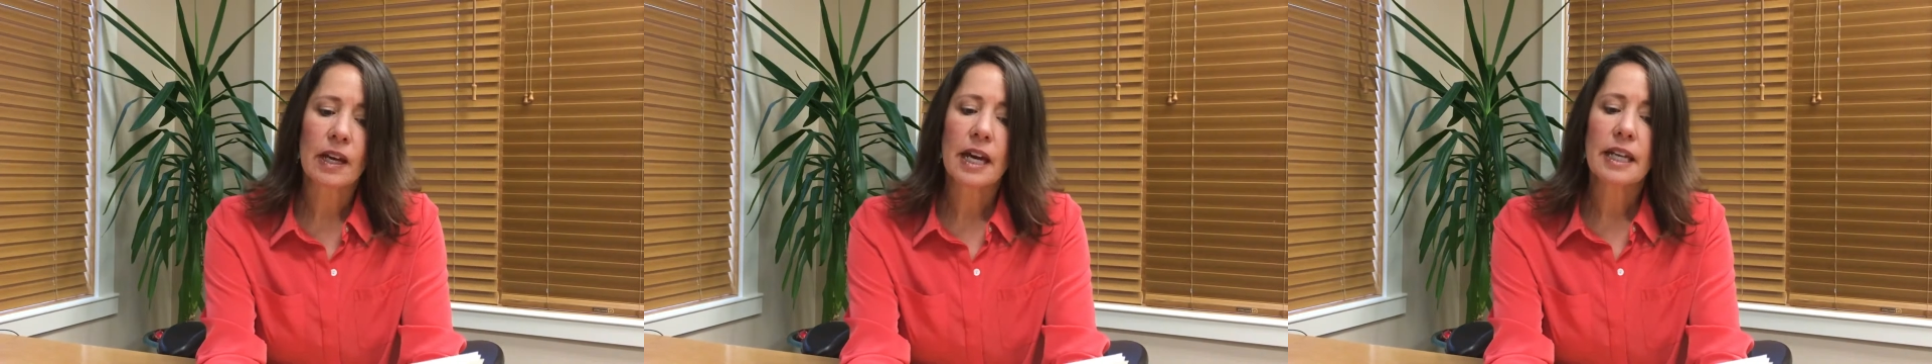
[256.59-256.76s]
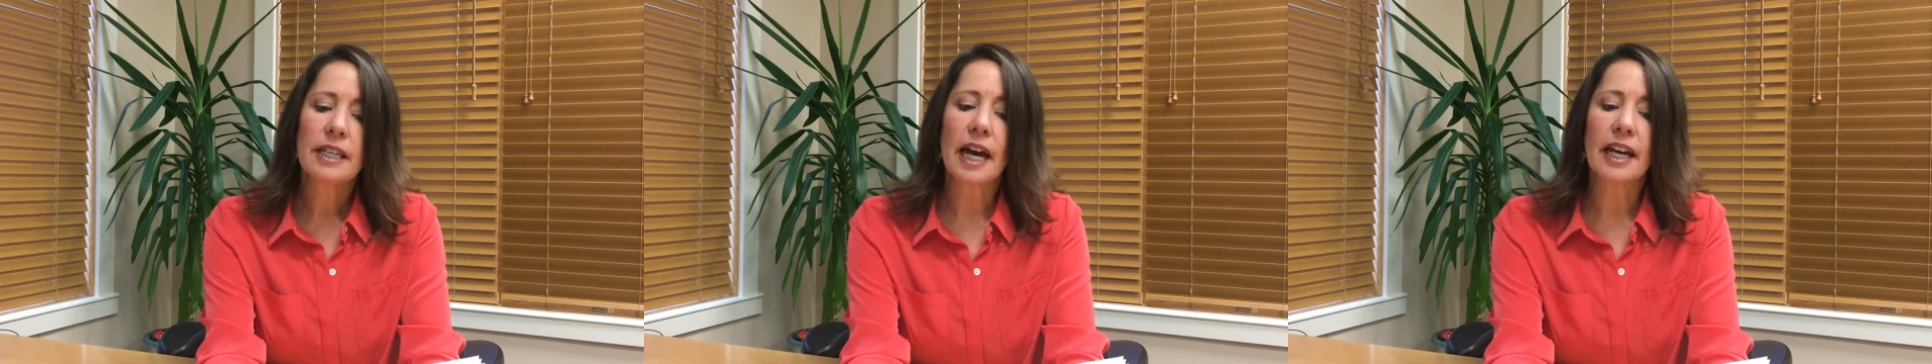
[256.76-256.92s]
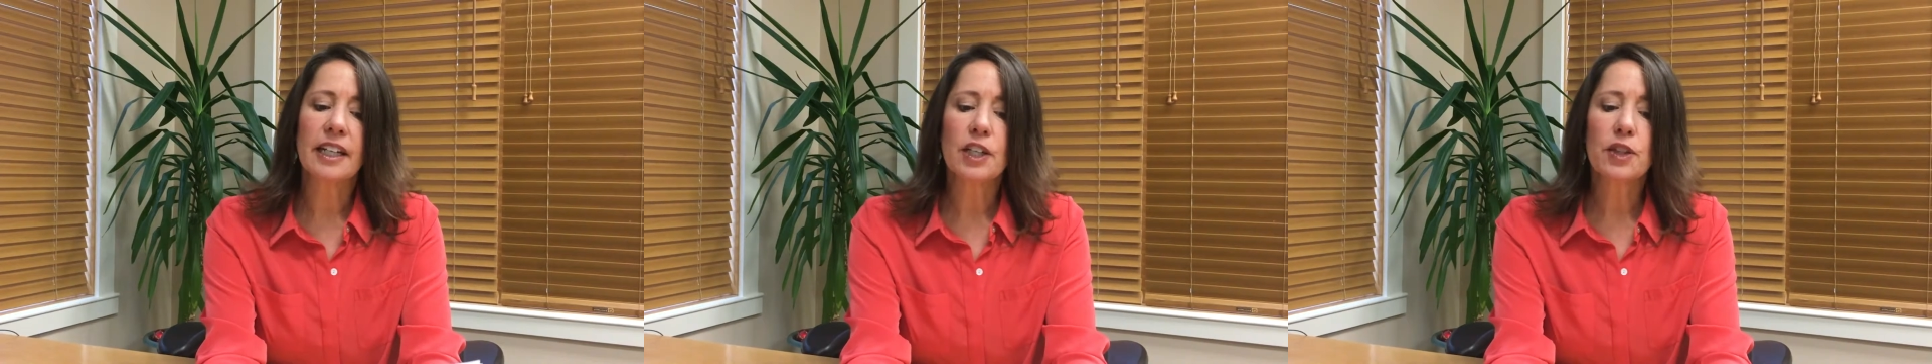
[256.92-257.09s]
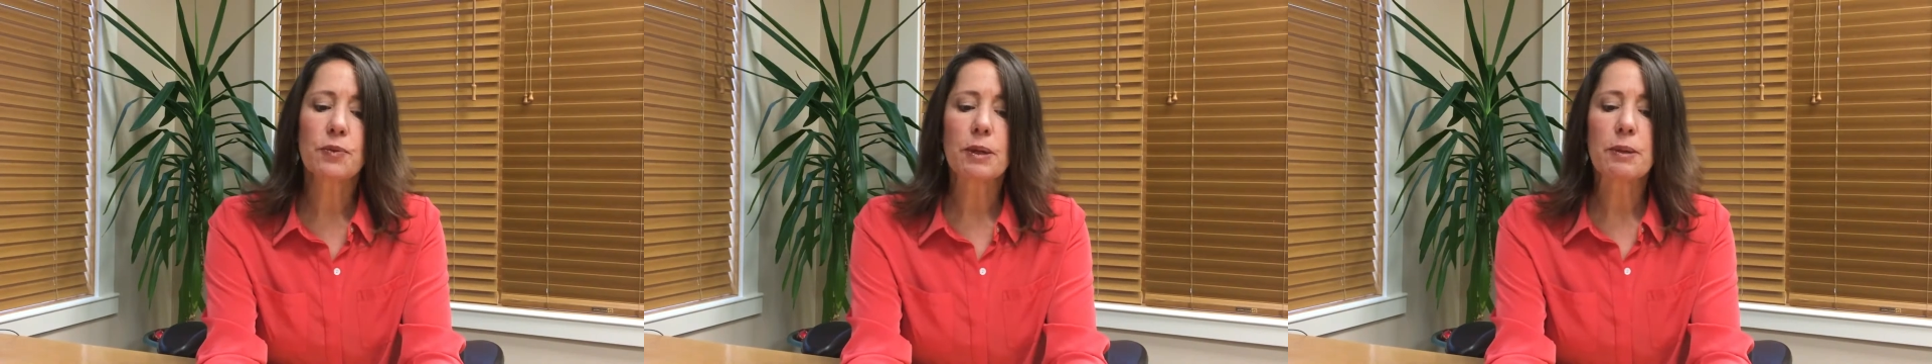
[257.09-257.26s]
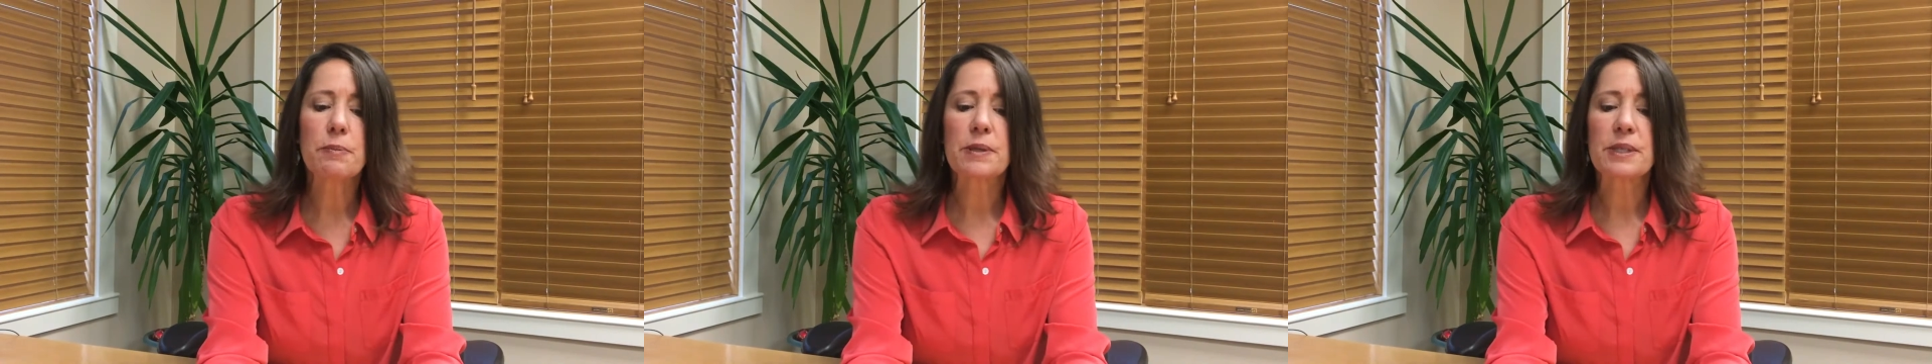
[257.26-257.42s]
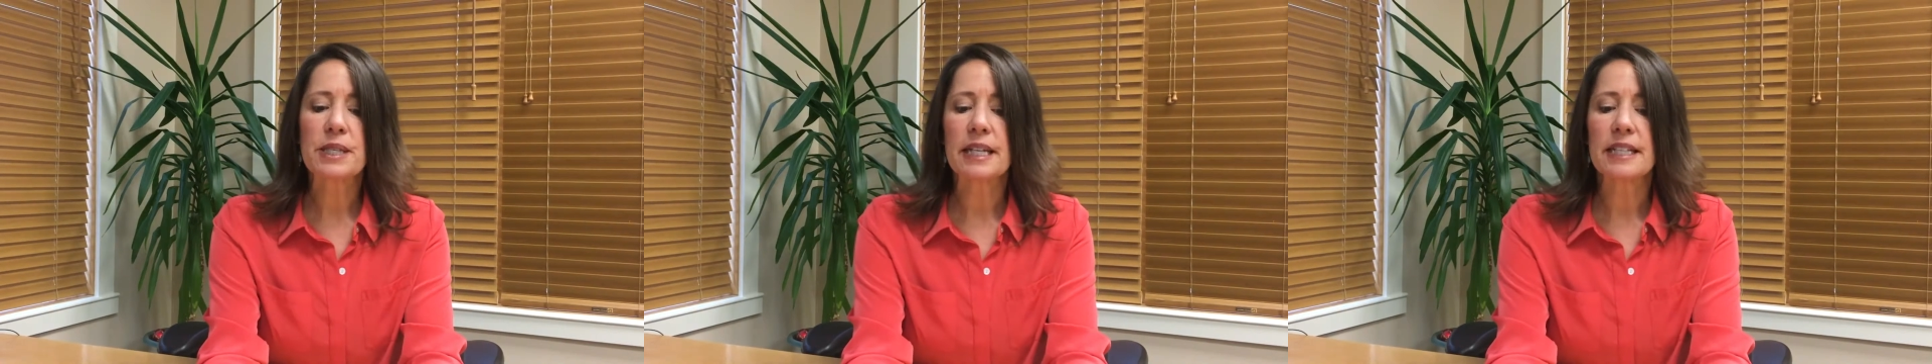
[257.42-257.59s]

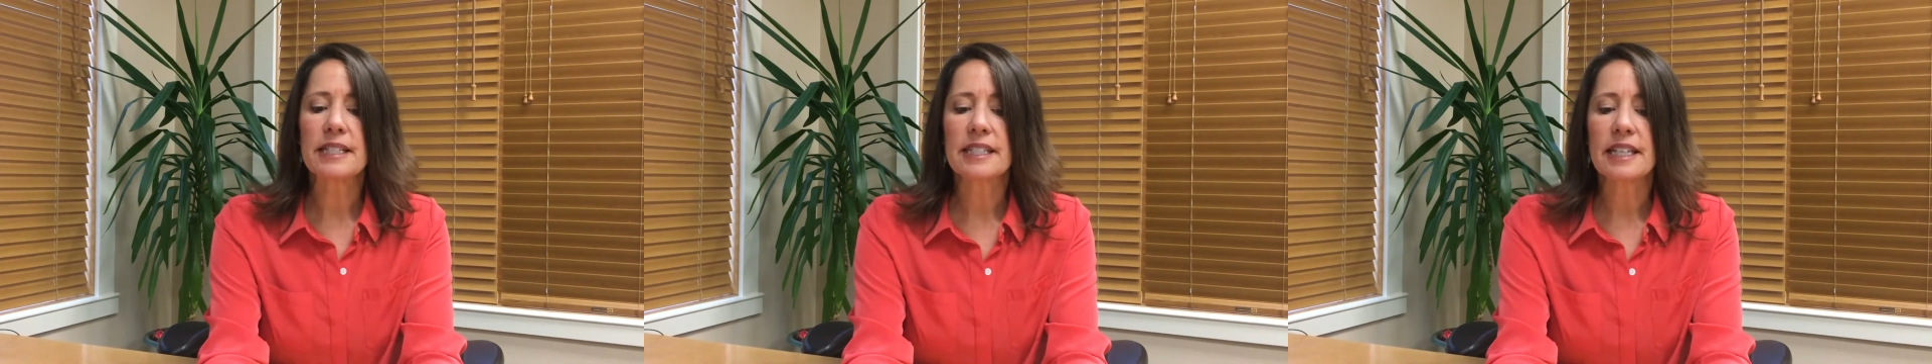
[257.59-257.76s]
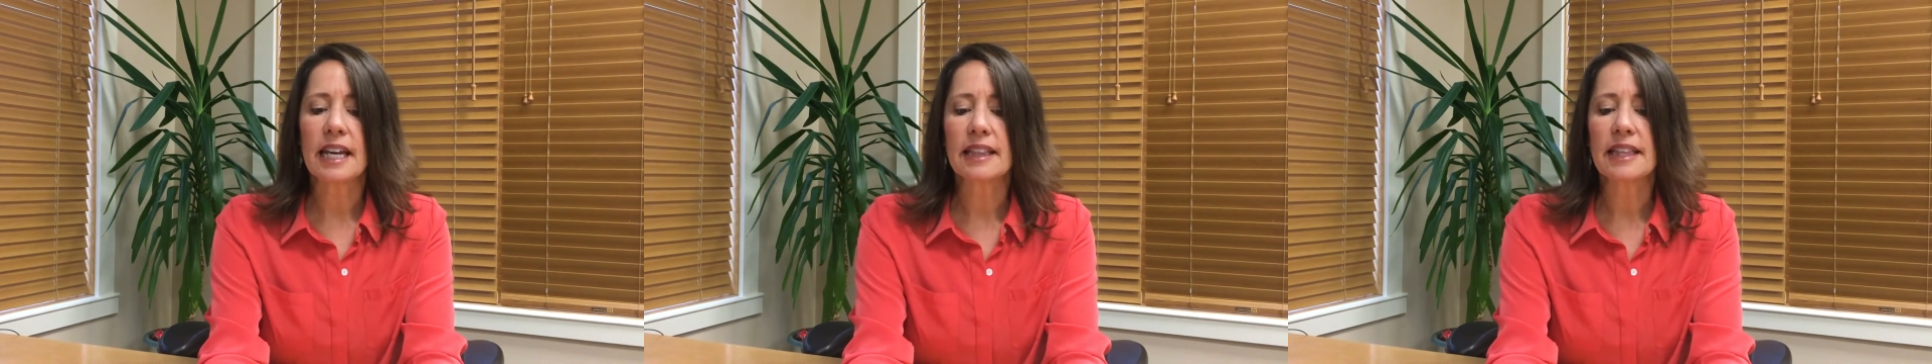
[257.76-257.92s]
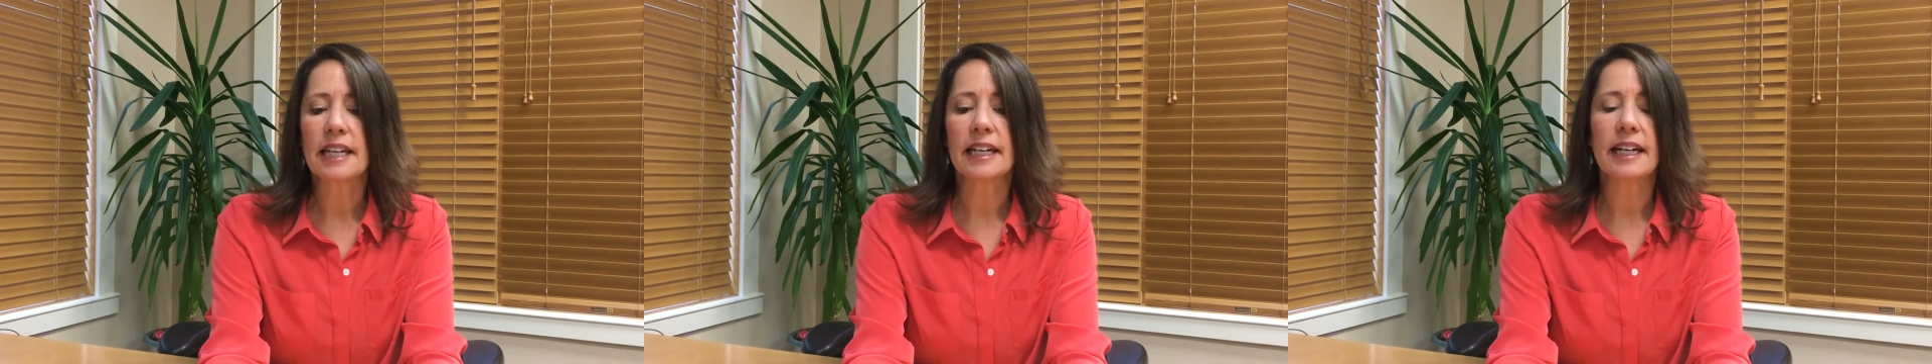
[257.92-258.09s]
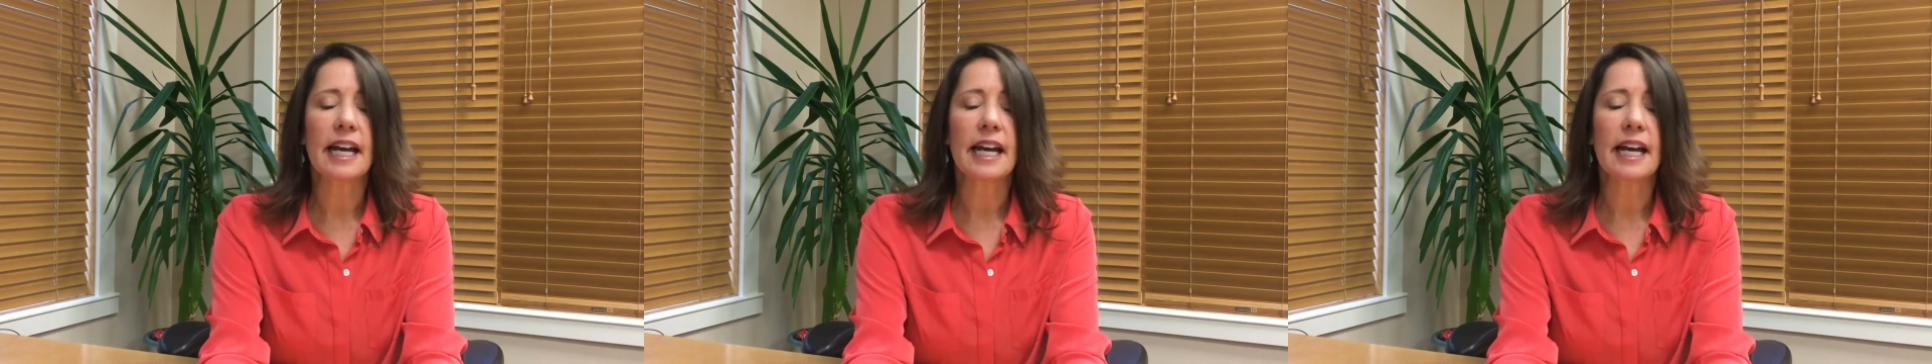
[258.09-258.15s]
93% said that it